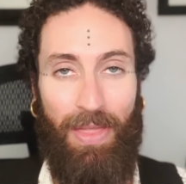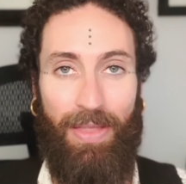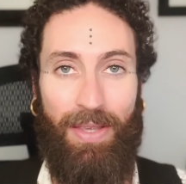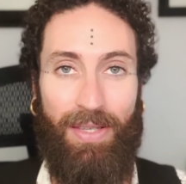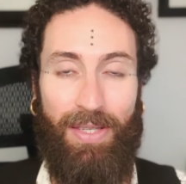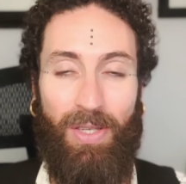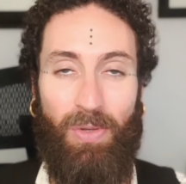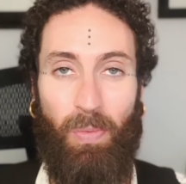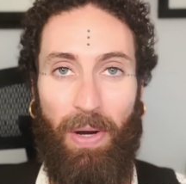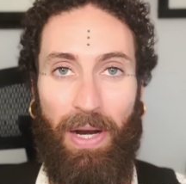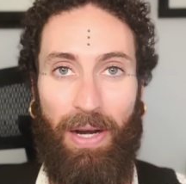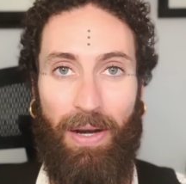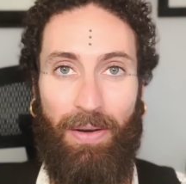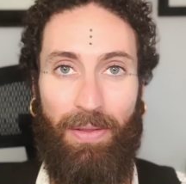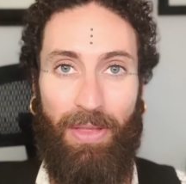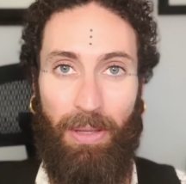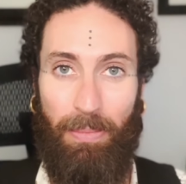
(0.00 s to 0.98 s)
This is
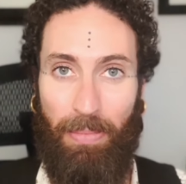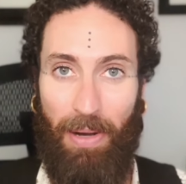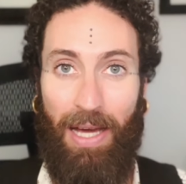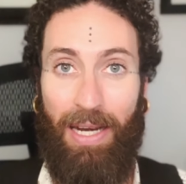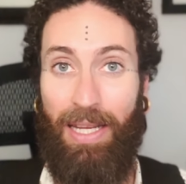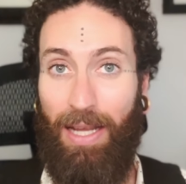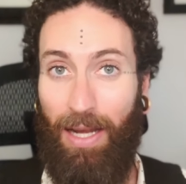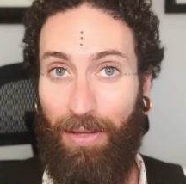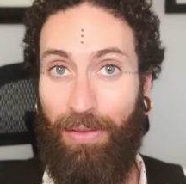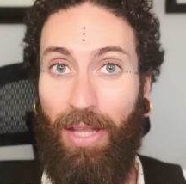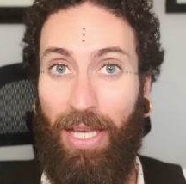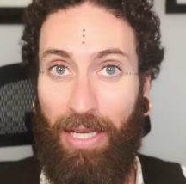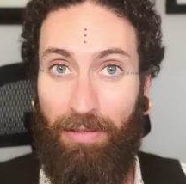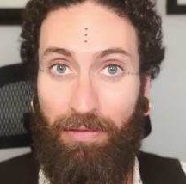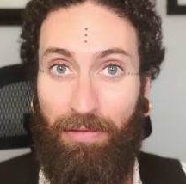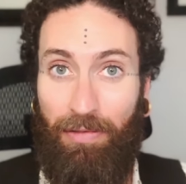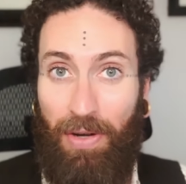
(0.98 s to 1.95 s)
where the body,
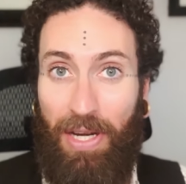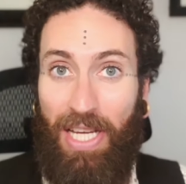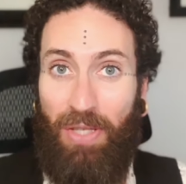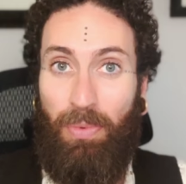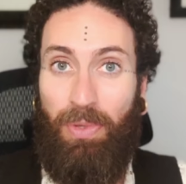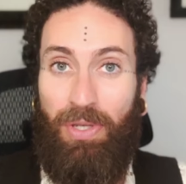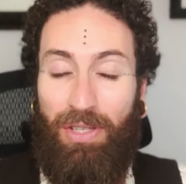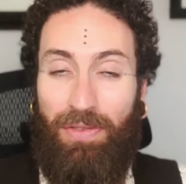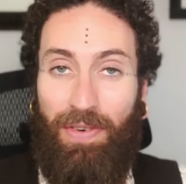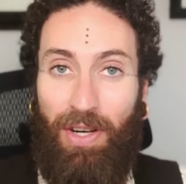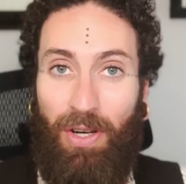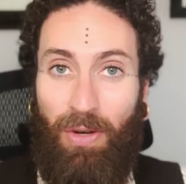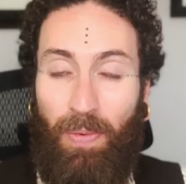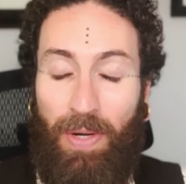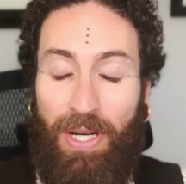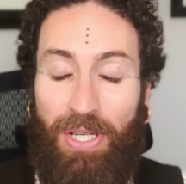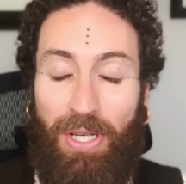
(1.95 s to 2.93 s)
unlike freeze, which is
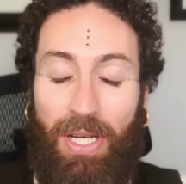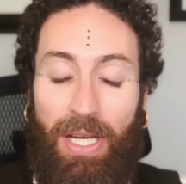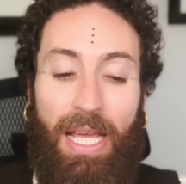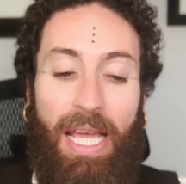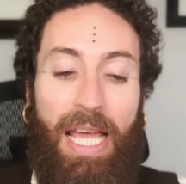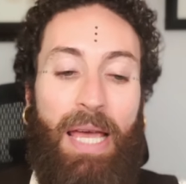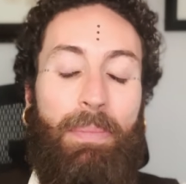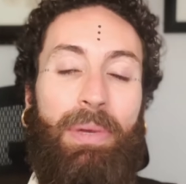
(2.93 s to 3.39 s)
very rigid,